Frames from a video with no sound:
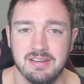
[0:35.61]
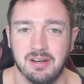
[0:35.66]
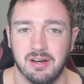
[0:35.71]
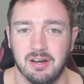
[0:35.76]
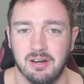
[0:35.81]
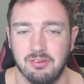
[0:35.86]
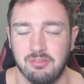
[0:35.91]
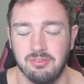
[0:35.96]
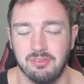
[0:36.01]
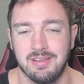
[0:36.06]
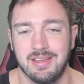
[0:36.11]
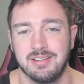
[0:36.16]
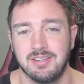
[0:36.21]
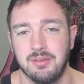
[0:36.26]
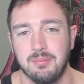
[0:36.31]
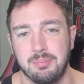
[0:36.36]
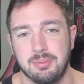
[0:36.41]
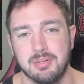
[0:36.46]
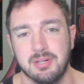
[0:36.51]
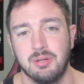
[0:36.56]
our
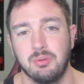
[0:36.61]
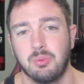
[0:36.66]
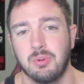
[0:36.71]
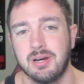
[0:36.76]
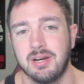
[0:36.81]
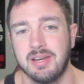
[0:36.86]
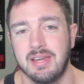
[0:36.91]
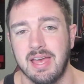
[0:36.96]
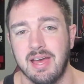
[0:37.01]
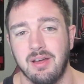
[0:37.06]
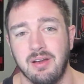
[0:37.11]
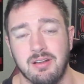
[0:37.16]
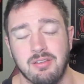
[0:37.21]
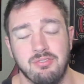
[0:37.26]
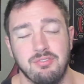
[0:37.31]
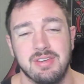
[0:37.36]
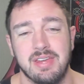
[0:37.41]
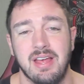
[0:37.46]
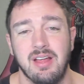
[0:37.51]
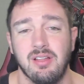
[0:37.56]
selected pre-workout on a
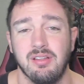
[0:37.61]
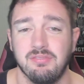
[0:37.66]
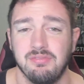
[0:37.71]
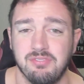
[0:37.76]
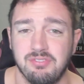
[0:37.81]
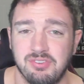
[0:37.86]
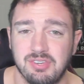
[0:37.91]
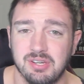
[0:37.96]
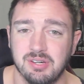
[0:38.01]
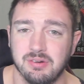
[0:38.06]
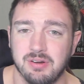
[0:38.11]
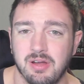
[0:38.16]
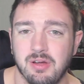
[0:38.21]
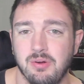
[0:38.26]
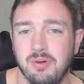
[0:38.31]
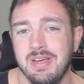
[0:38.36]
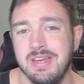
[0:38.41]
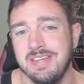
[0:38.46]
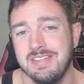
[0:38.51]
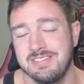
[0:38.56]
scale of
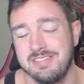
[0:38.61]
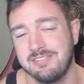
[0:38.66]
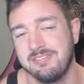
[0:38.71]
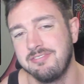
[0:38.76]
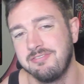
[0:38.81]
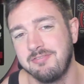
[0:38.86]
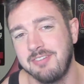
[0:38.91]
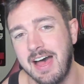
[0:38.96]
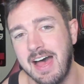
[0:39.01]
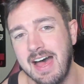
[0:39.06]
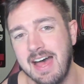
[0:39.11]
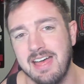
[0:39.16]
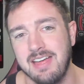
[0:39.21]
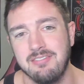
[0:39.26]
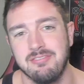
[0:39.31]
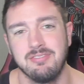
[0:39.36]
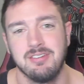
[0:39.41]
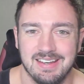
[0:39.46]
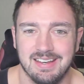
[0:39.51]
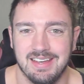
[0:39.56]
0 to
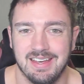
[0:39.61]
5.